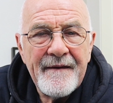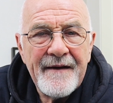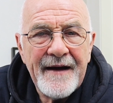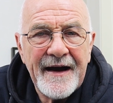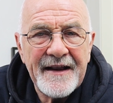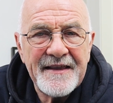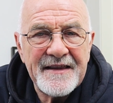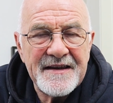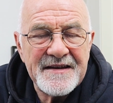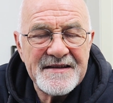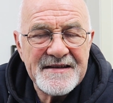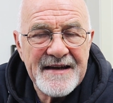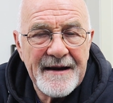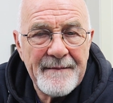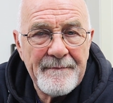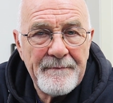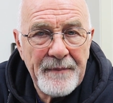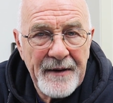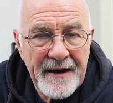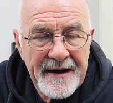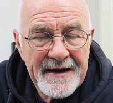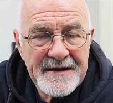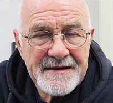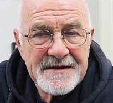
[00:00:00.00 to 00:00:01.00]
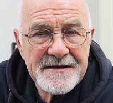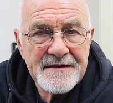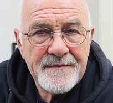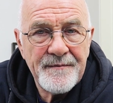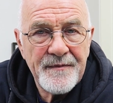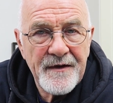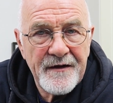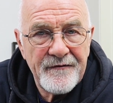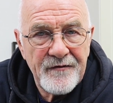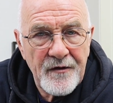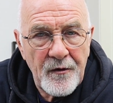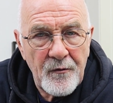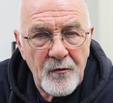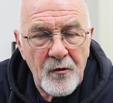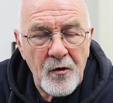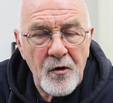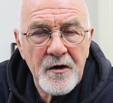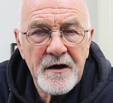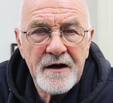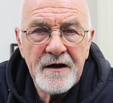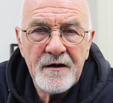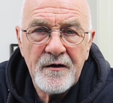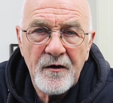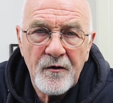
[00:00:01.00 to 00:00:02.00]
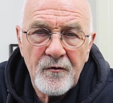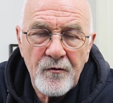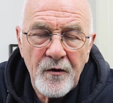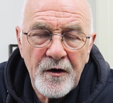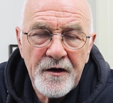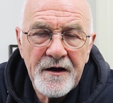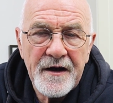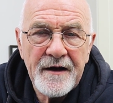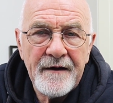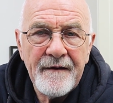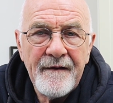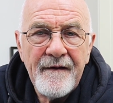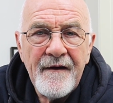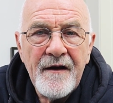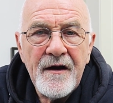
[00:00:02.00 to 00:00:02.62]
at the same pace. If you're walking or running,